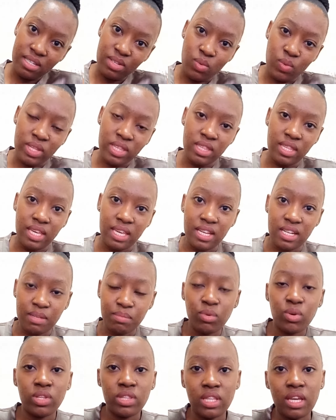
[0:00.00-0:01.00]
when they
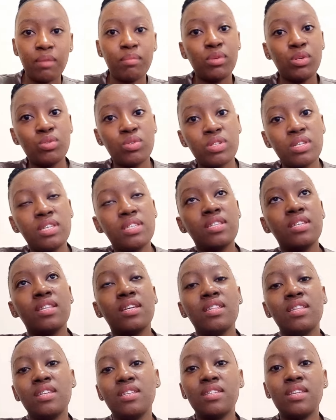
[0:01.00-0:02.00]
report the abuse. It's
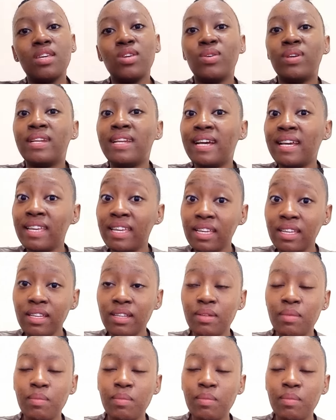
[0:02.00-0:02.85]
either they say you're lying